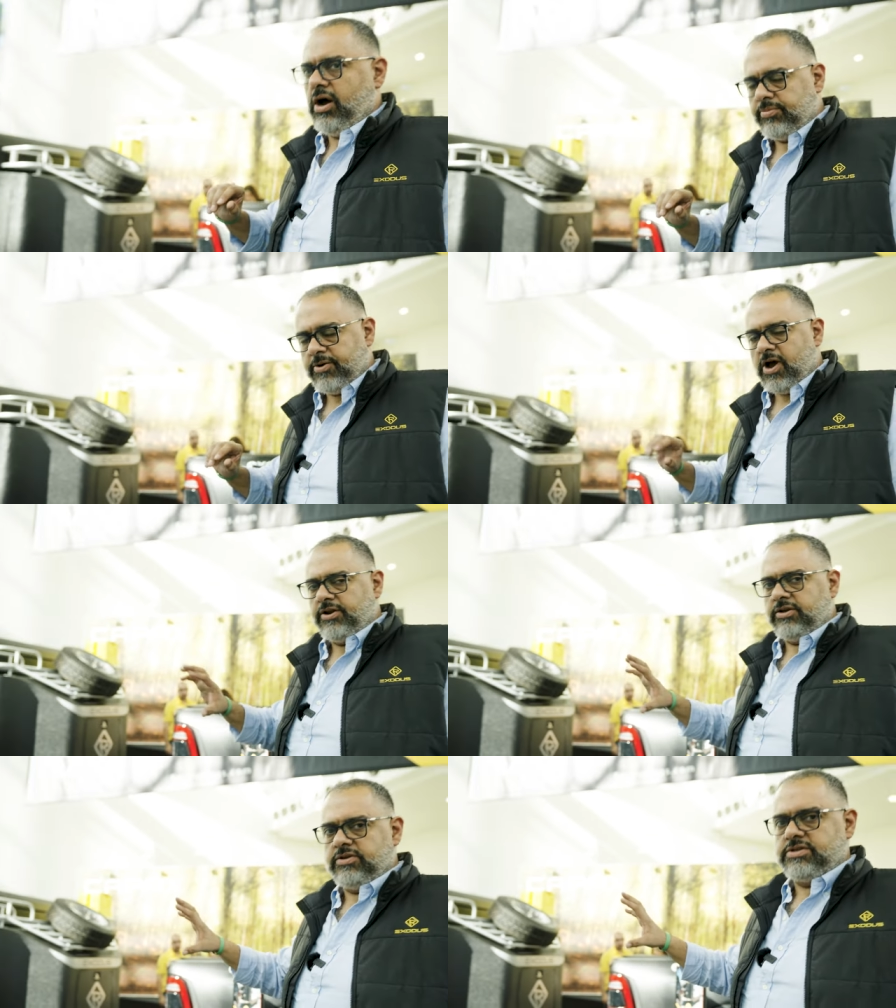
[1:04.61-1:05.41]
our
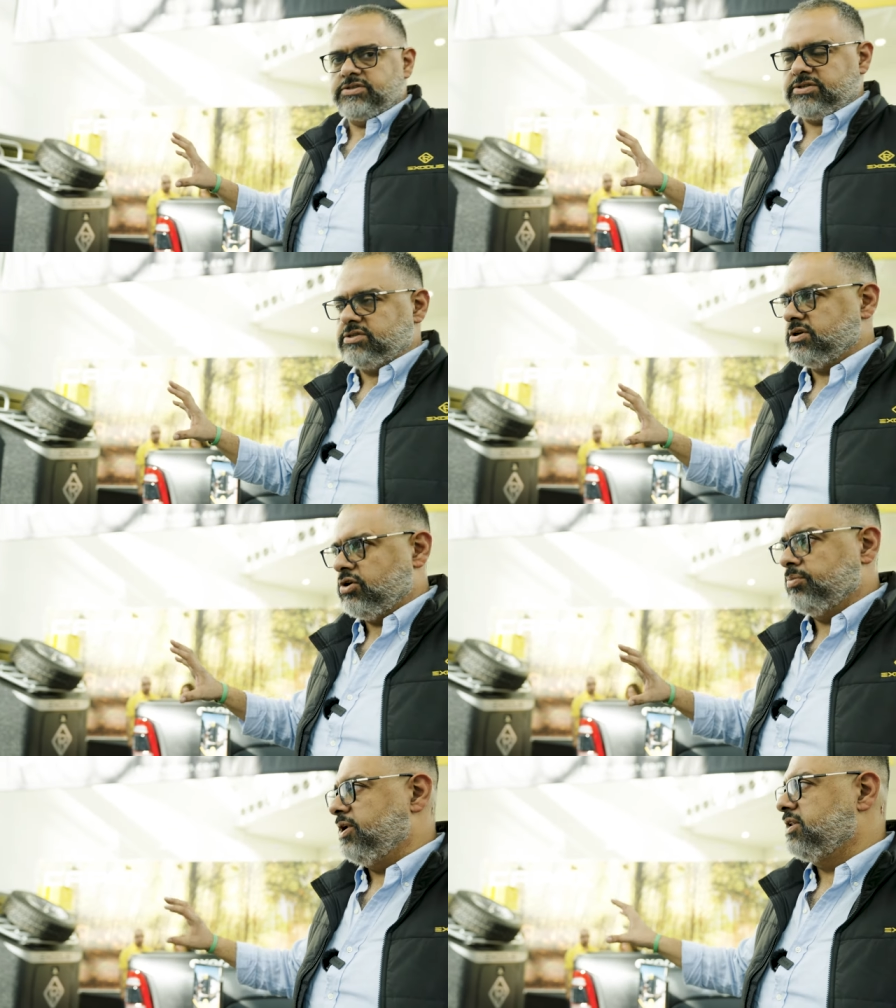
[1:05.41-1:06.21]
product is
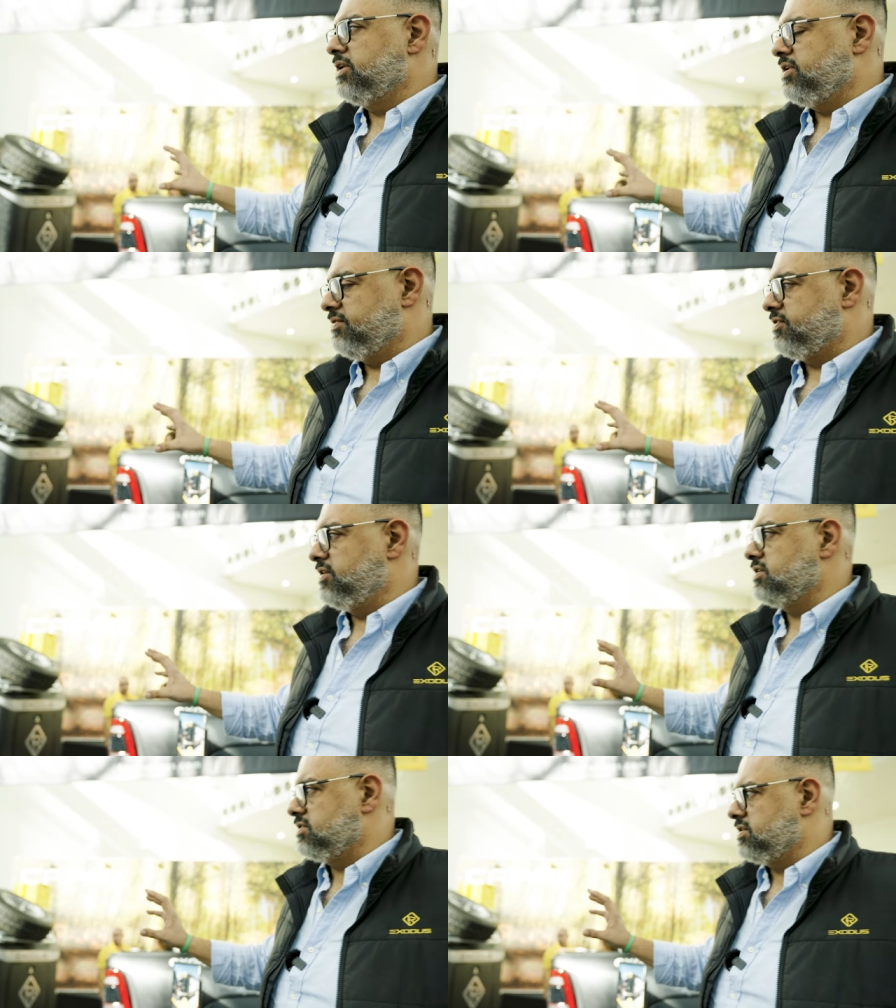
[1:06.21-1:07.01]
completely
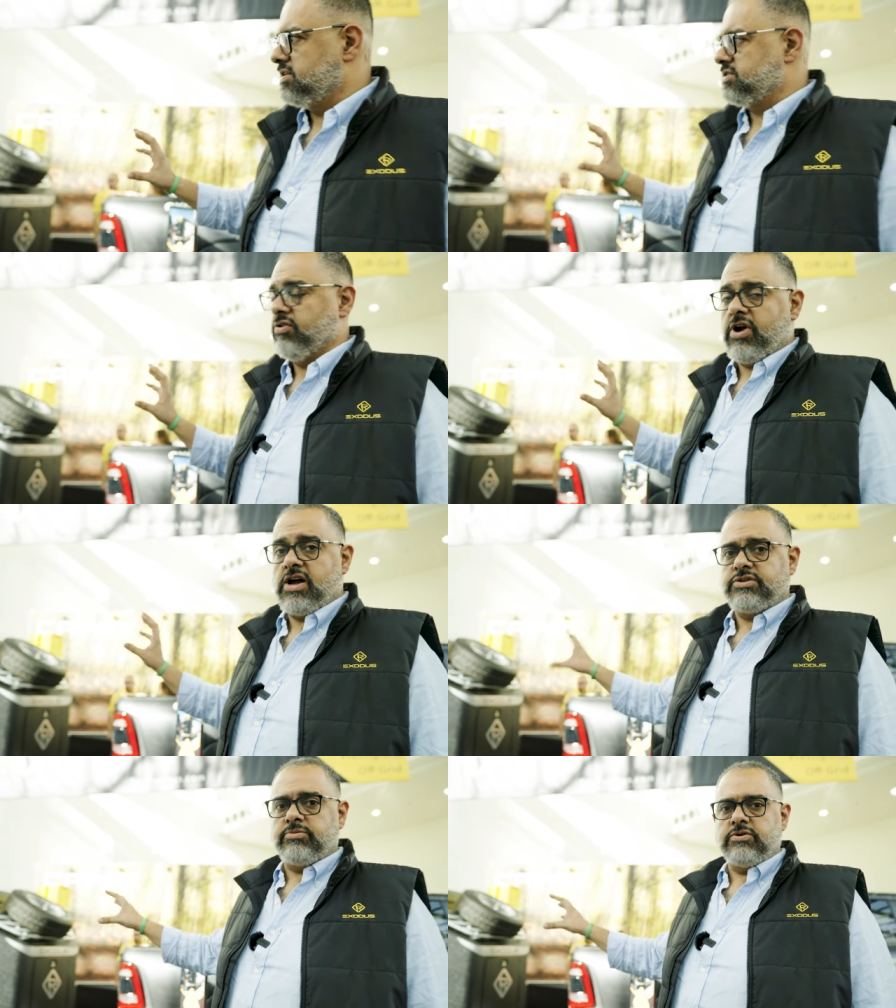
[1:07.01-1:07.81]
different. It's
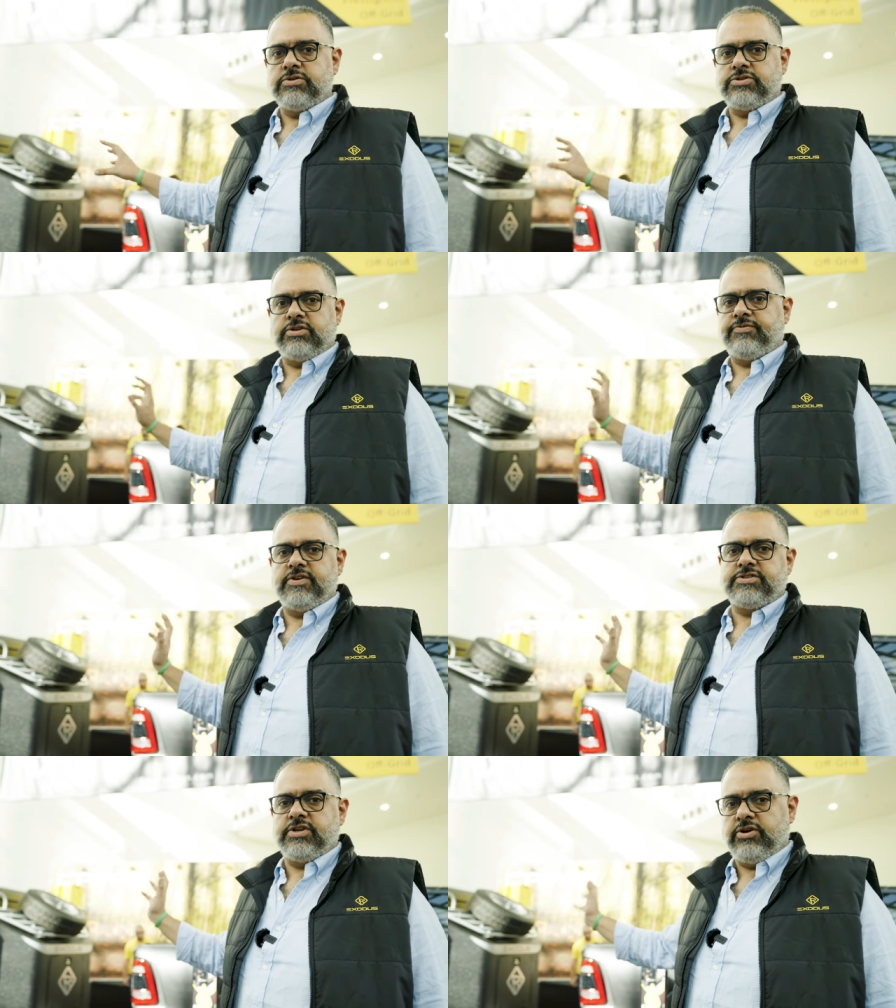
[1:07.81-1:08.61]
garageable, so it
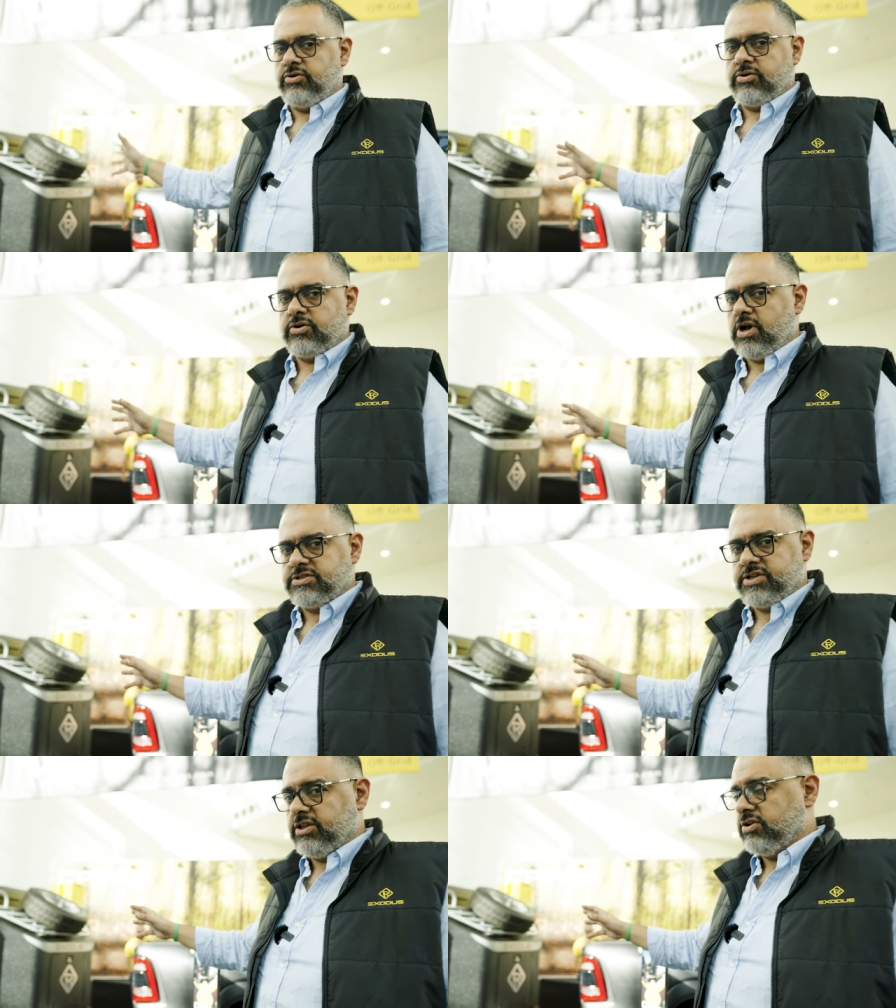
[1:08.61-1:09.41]
fits in your uh,
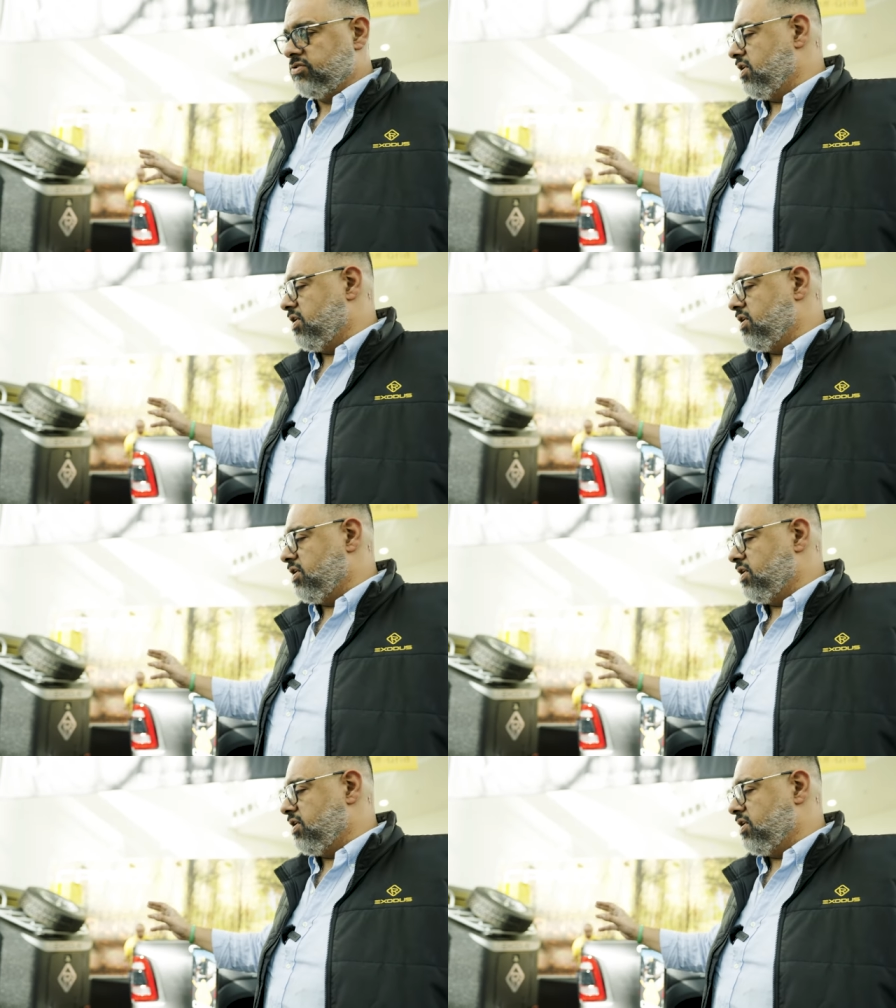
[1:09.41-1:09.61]
standard